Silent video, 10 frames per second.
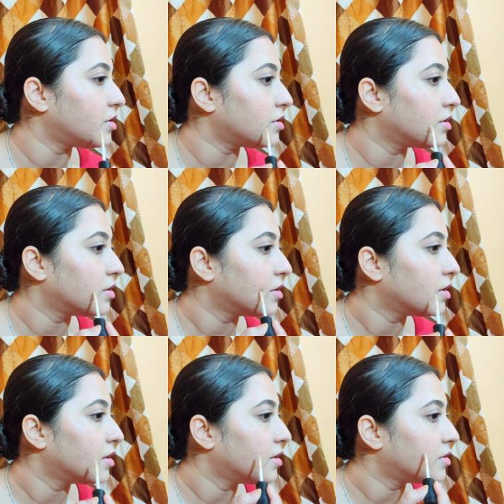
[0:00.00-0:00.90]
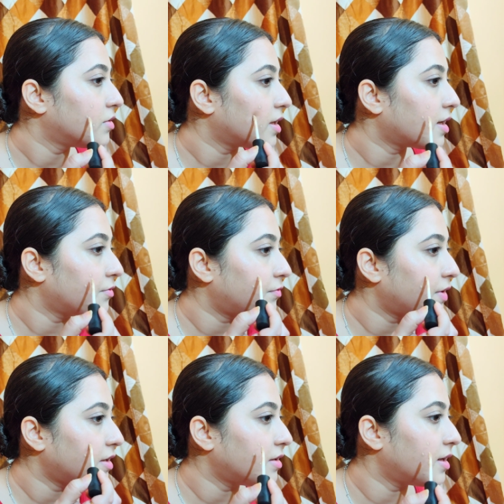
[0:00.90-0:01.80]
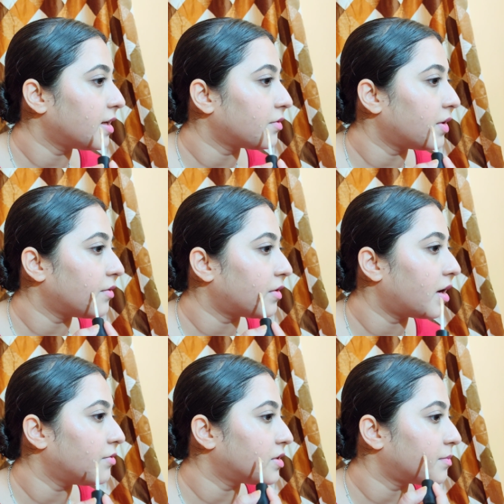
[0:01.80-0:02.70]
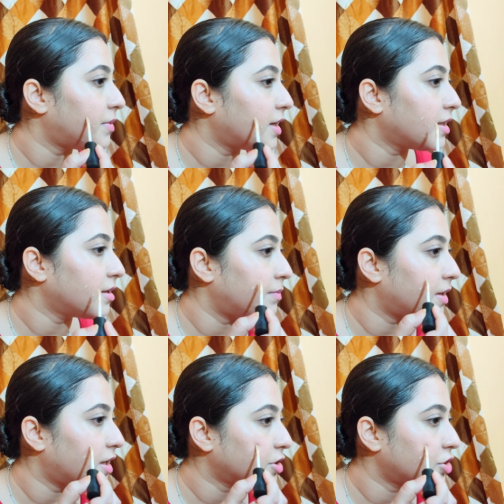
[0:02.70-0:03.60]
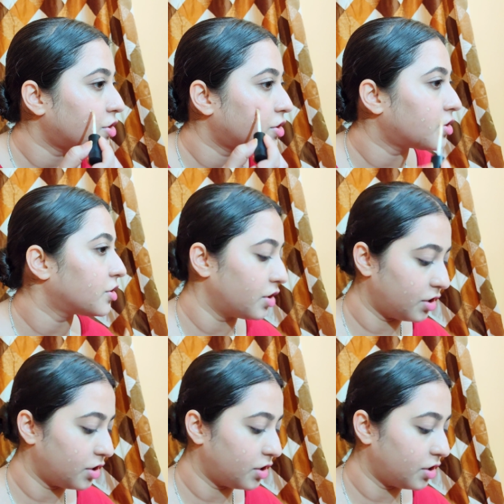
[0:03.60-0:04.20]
So I can feel like whenever I was applying the blush,